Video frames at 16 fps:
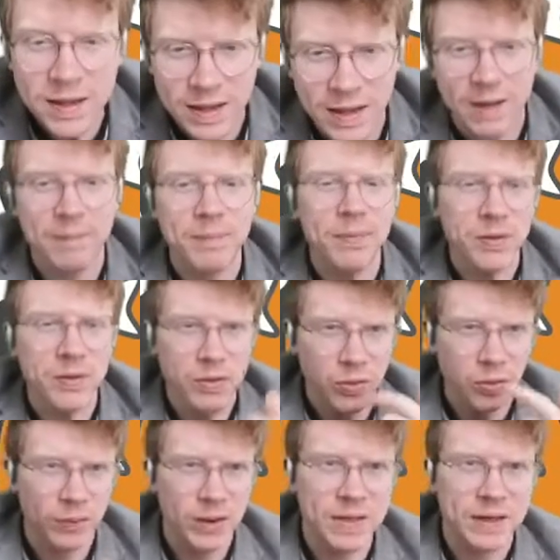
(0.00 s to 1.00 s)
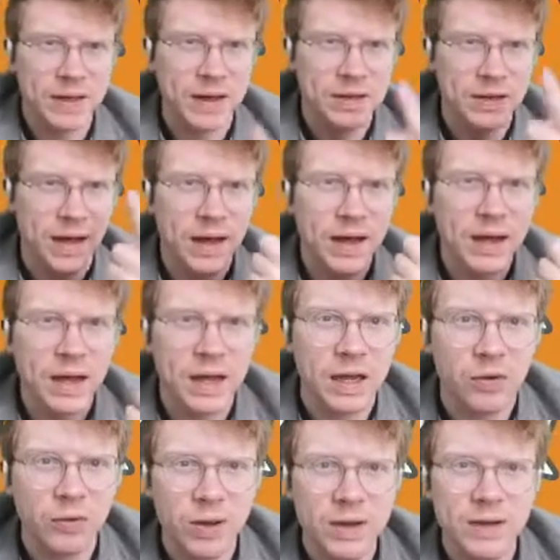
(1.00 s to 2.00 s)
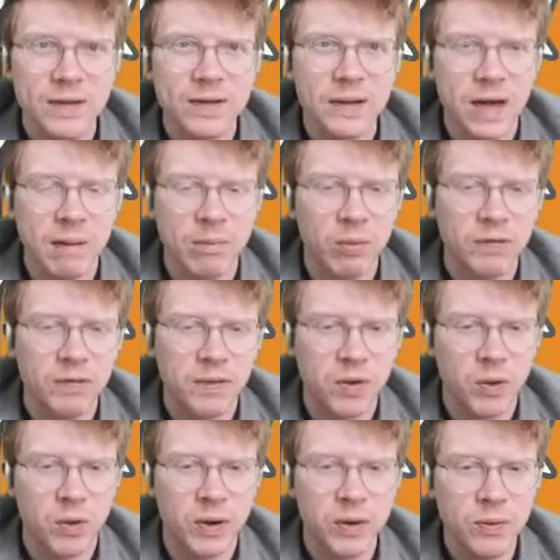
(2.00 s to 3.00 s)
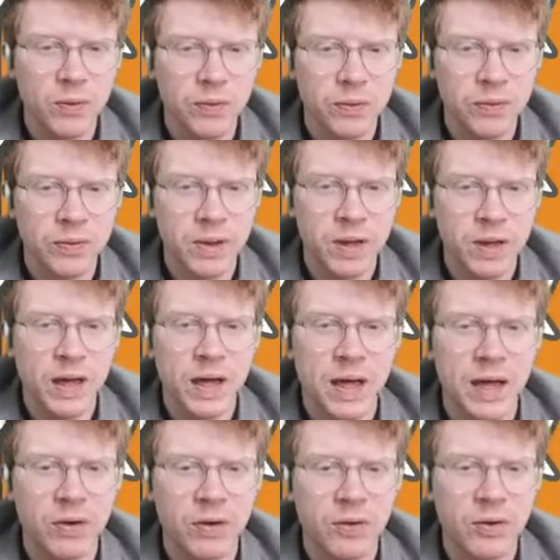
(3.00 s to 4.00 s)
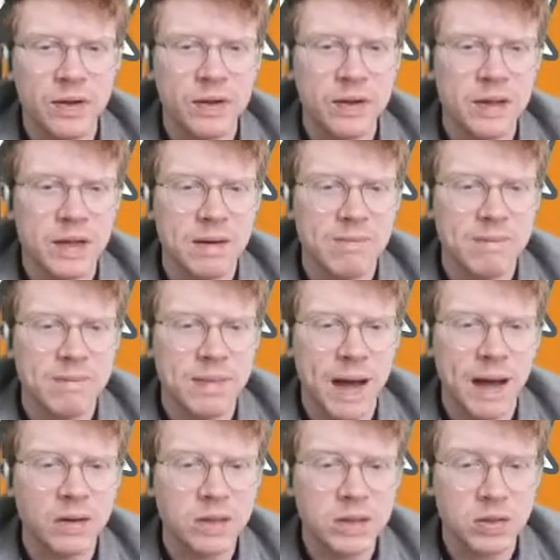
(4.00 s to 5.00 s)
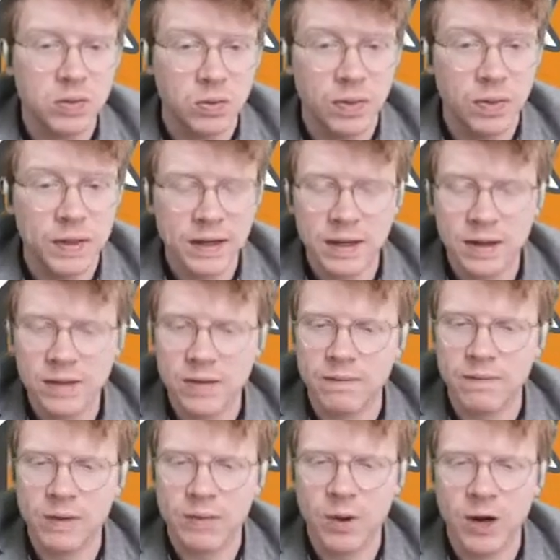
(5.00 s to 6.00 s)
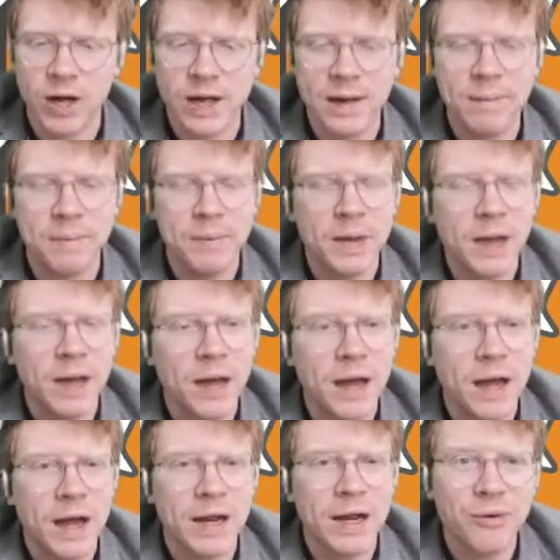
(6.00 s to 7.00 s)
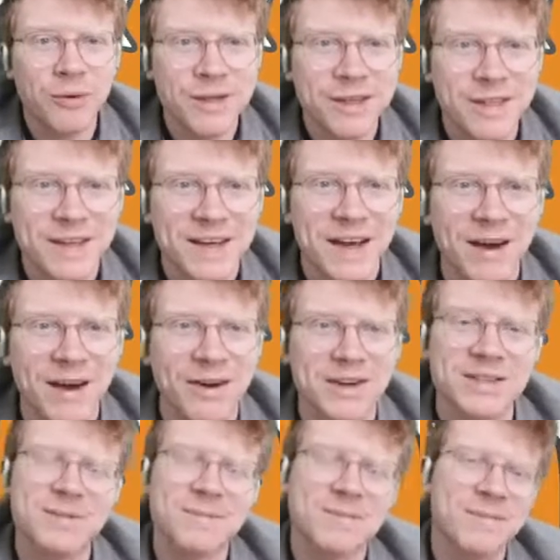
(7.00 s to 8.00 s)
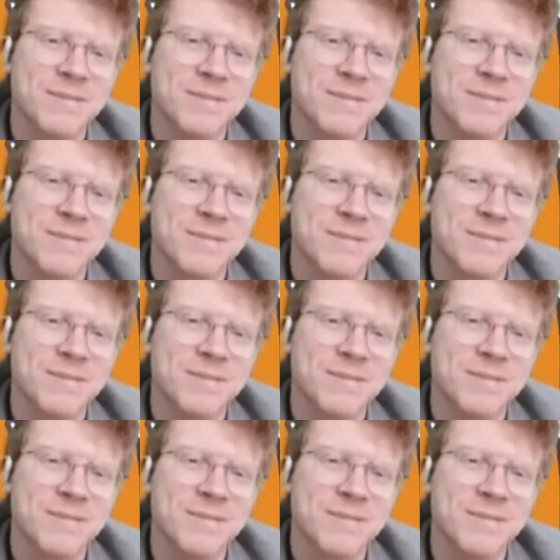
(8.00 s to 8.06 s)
Yeah. 3 things are increasing the number of coils, increasing the amount or thickness of the wire, and increasing the current.